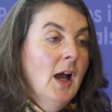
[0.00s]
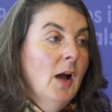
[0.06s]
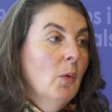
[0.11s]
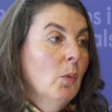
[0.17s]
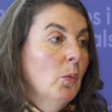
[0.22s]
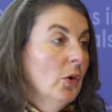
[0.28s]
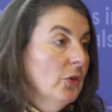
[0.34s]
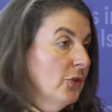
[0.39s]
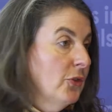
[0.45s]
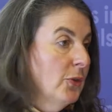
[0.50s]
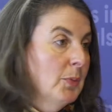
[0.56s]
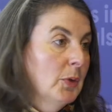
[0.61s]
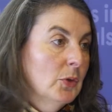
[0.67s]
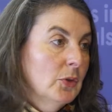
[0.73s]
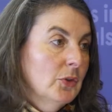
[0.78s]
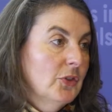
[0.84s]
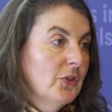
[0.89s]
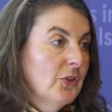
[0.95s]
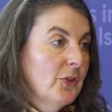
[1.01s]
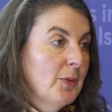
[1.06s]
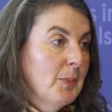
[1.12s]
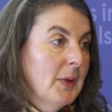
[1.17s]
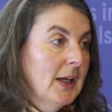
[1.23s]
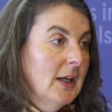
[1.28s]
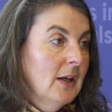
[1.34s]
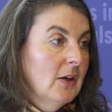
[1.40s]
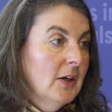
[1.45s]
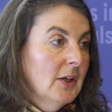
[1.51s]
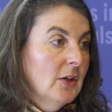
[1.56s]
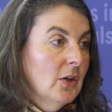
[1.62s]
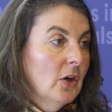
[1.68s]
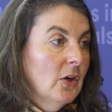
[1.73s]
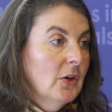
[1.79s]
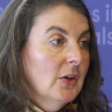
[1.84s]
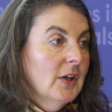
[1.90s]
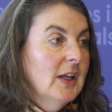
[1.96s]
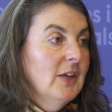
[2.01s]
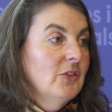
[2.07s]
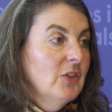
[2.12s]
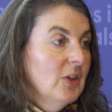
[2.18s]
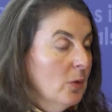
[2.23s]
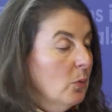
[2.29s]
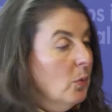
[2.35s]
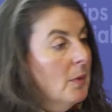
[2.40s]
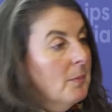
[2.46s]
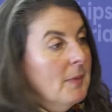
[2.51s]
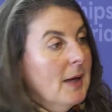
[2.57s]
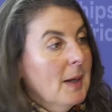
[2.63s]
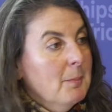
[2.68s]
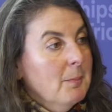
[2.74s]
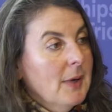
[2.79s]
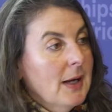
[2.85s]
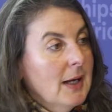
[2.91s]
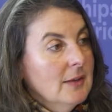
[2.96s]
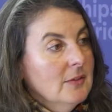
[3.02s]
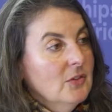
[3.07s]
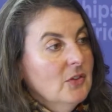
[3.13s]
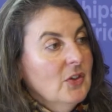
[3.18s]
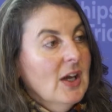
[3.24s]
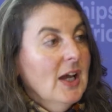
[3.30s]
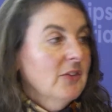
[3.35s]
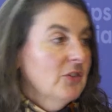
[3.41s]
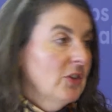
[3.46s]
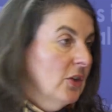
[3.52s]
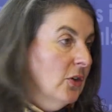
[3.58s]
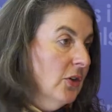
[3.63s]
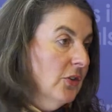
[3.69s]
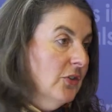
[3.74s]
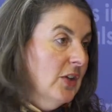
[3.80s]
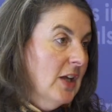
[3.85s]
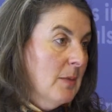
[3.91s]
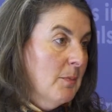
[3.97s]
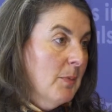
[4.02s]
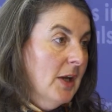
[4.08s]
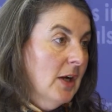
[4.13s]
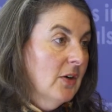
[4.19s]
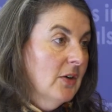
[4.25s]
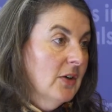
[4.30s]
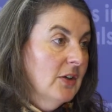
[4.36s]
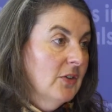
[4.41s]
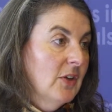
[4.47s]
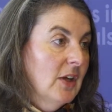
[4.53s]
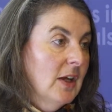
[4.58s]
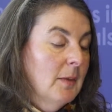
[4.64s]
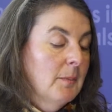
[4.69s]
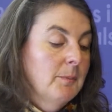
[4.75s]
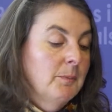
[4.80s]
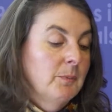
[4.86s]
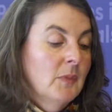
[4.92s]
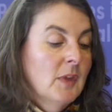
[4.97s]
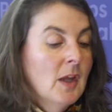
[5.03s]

What support has the PI got? Is he a one-man band? Has he got a team behind him?